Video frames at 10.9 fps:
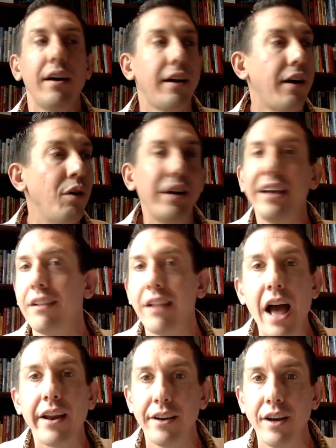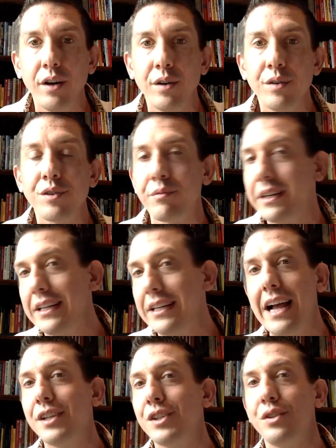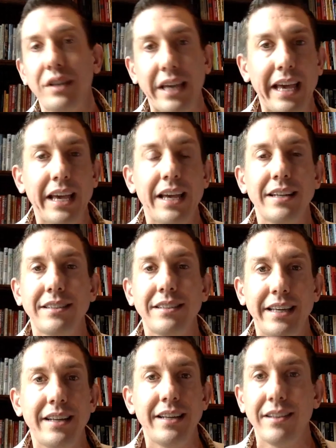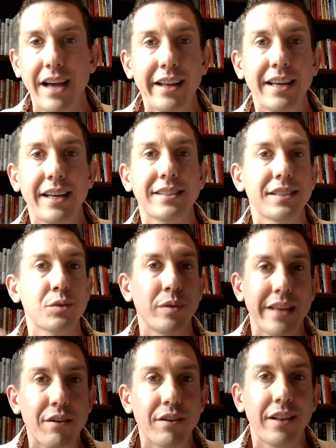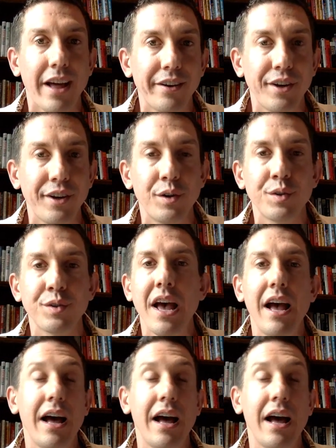go get a lot of no's, realize you can't get a lot of yeses without a lot of no's.